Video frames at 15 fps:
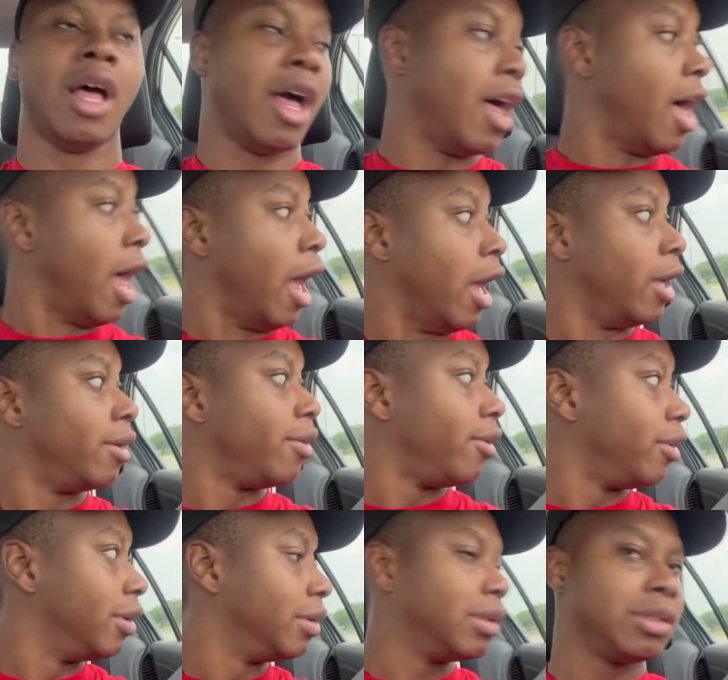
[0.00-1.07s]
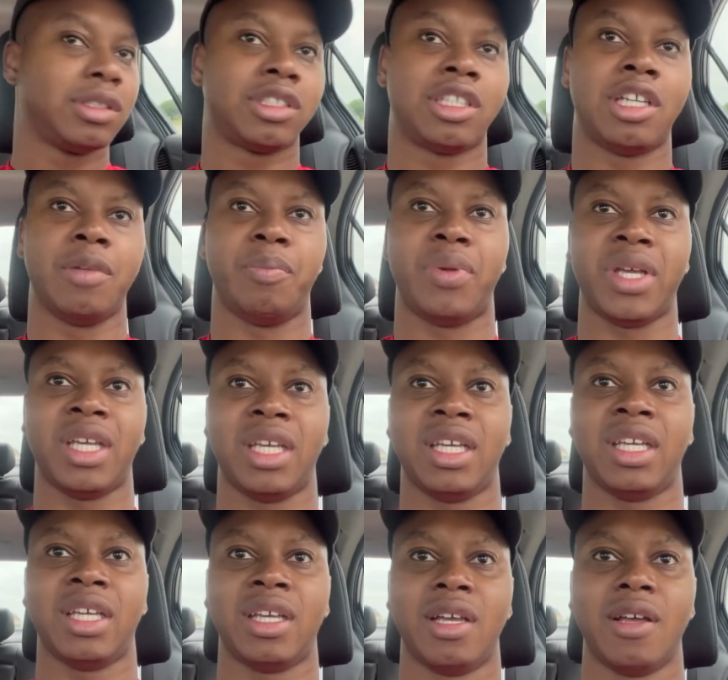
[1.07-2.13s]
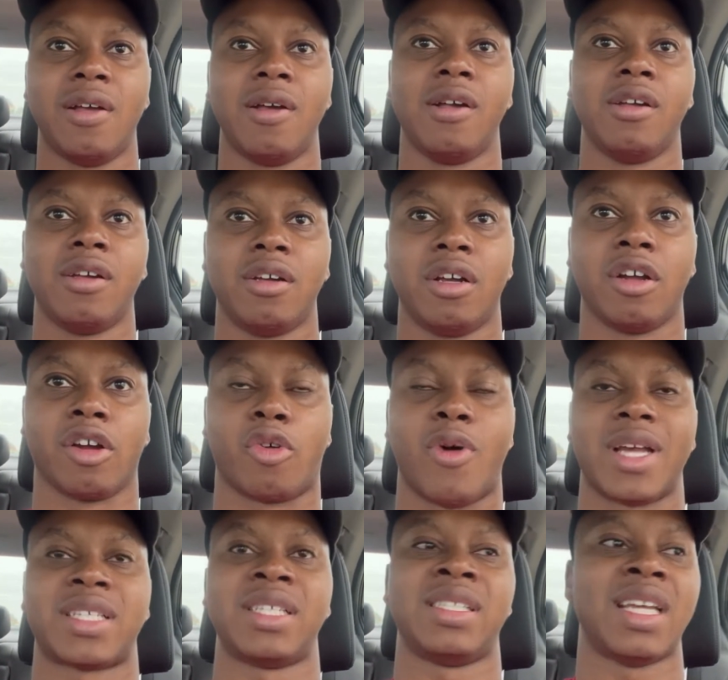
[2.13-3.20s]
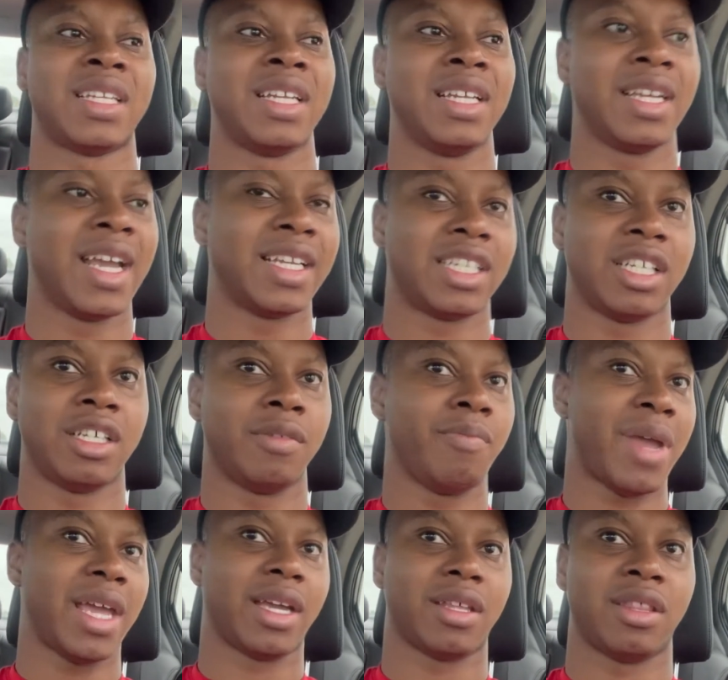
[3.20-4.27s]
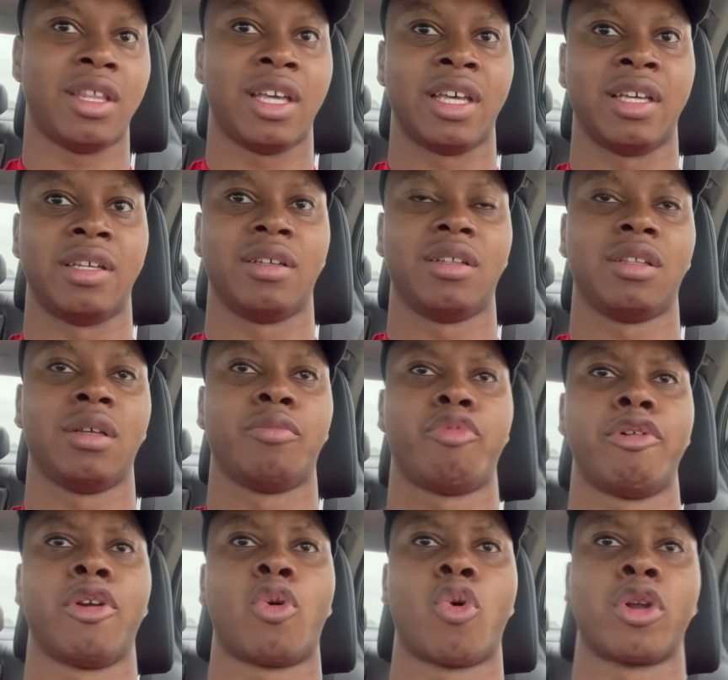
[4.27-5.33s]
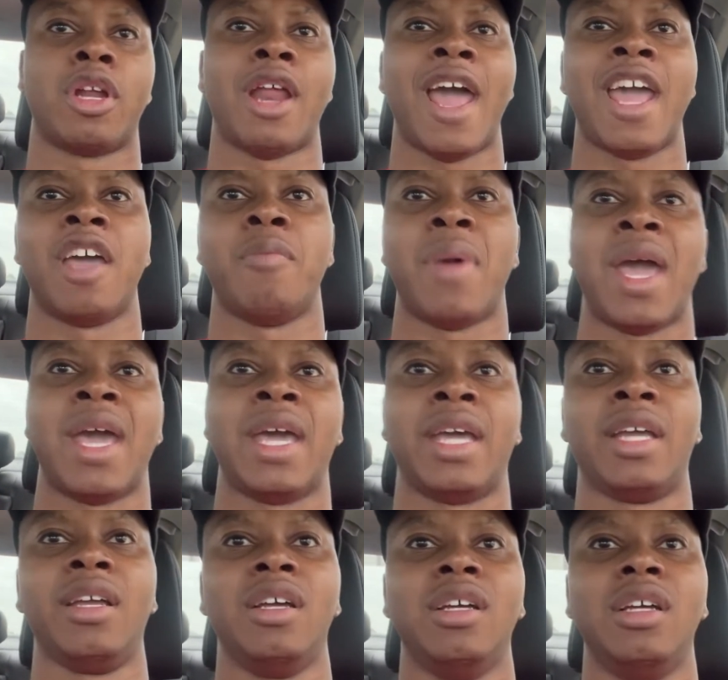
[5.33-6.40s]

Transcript: uh, to be or questions that didn't get to make the, the pre-recorded AMA.